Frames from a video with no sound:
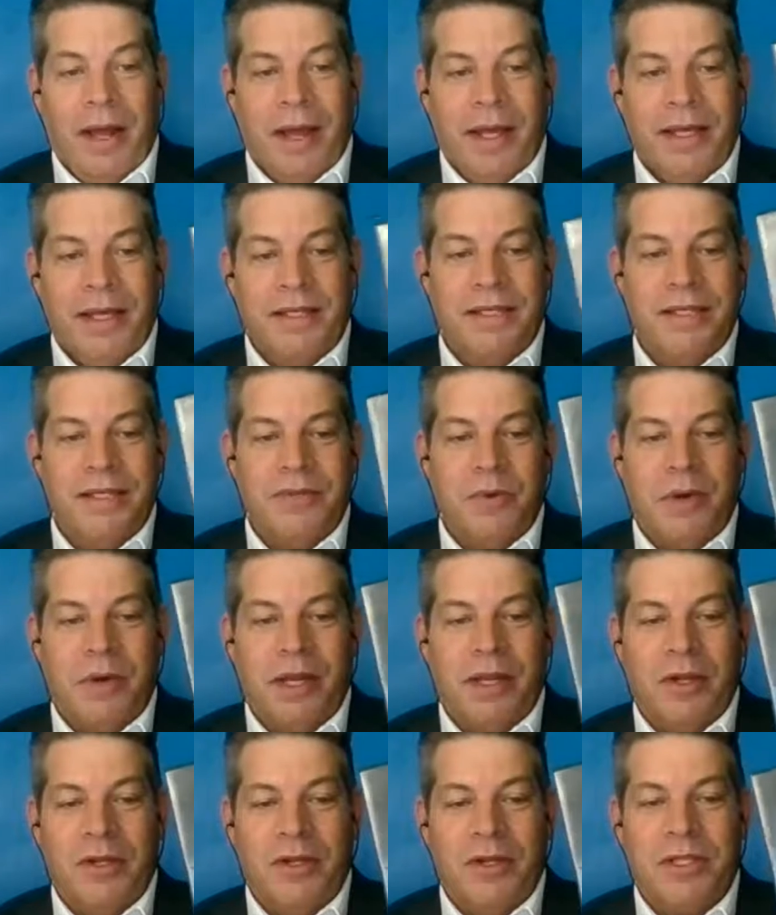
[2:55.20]
this is what
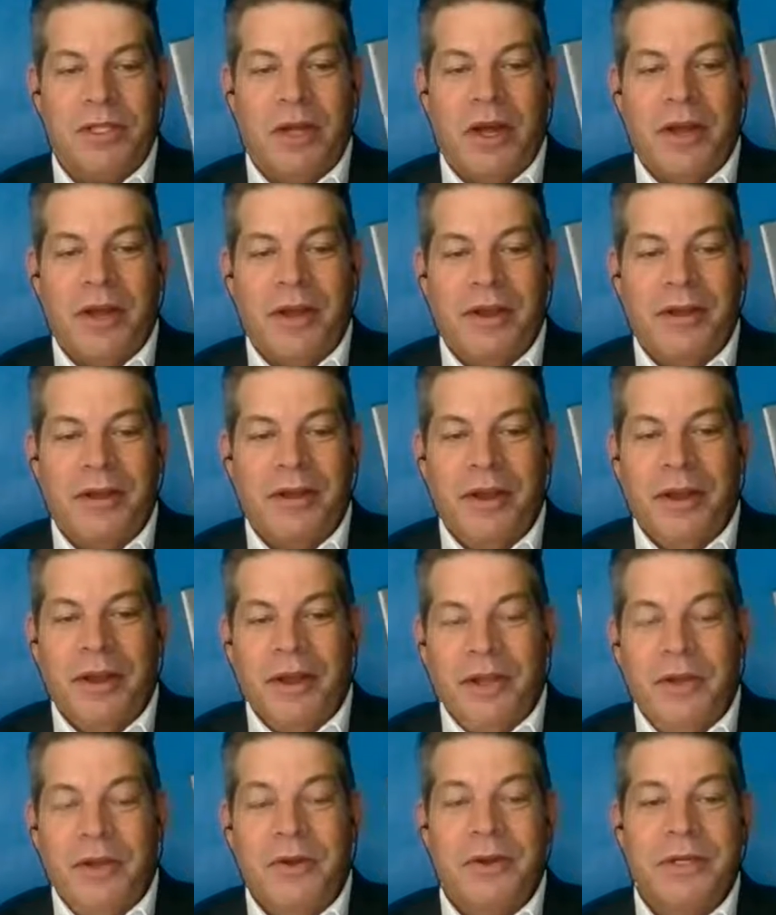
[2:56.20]
it looks like.
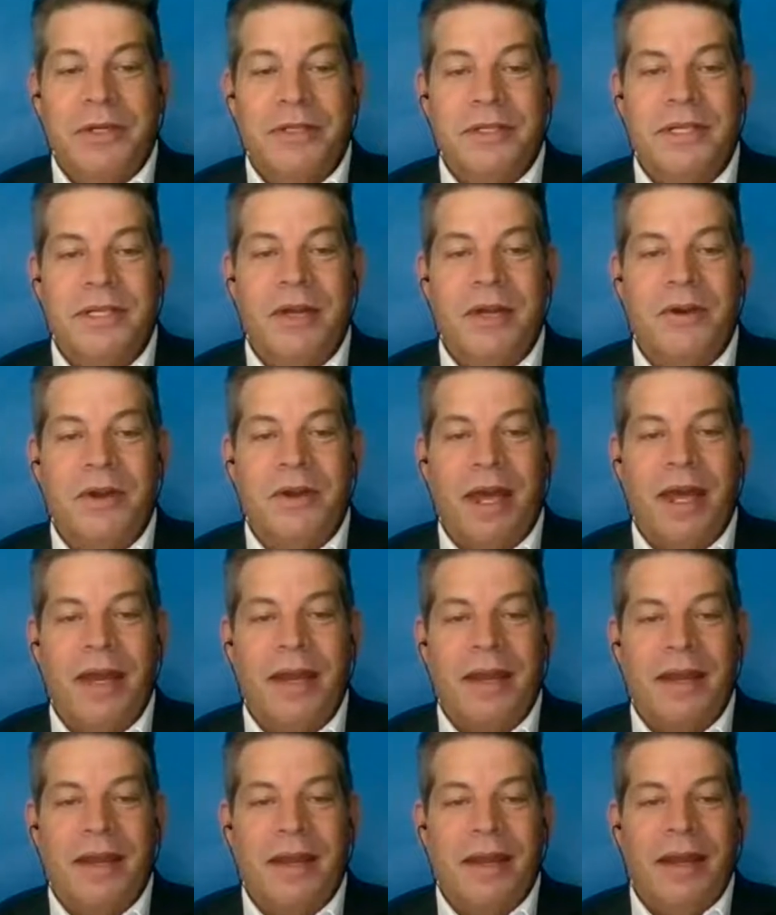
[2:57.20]
You can still get
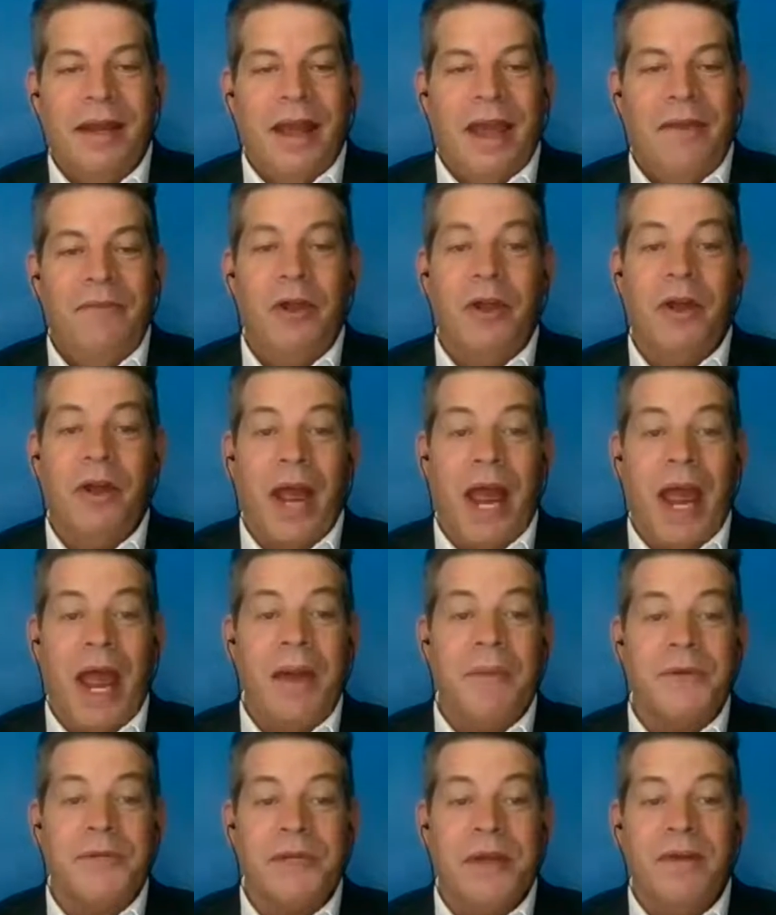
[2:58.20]
it. If you go to
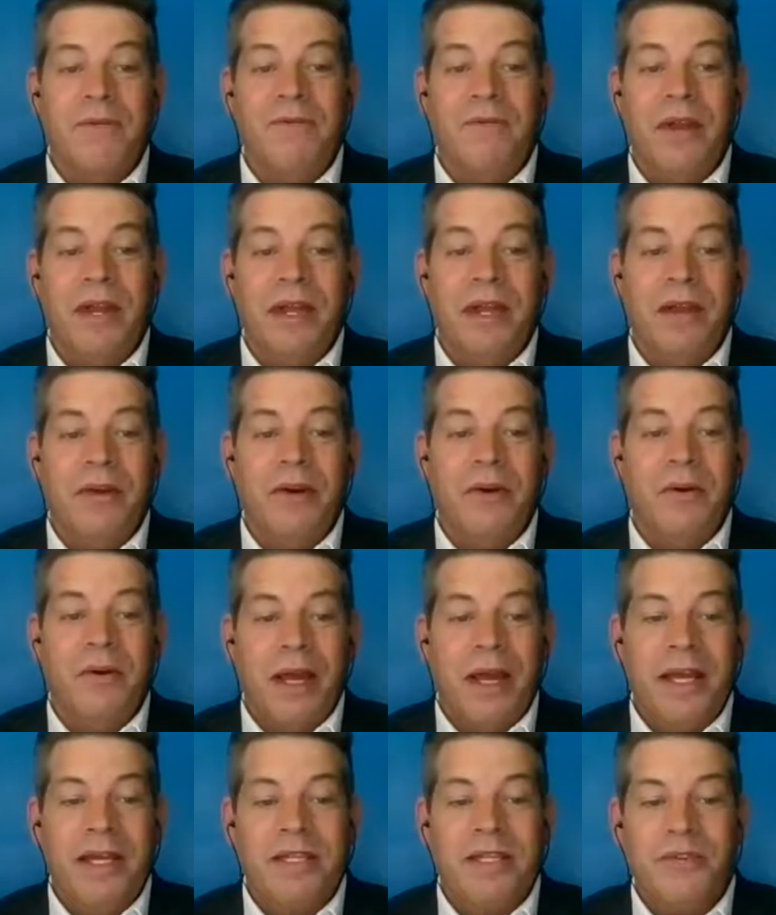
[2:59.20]
Amazon Video,
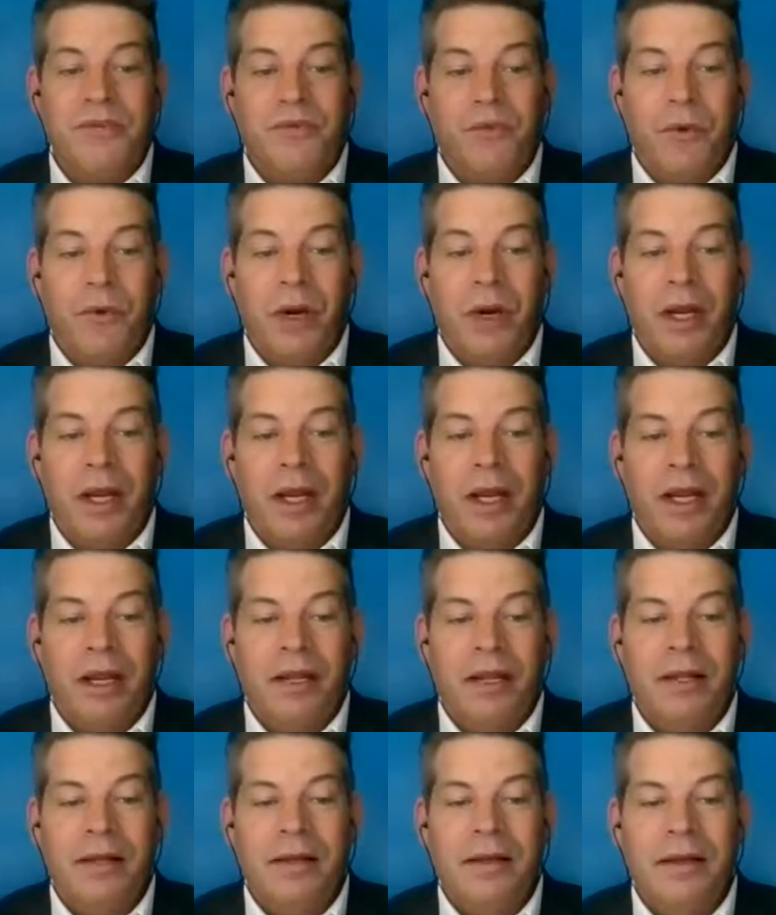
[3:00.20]
it's free.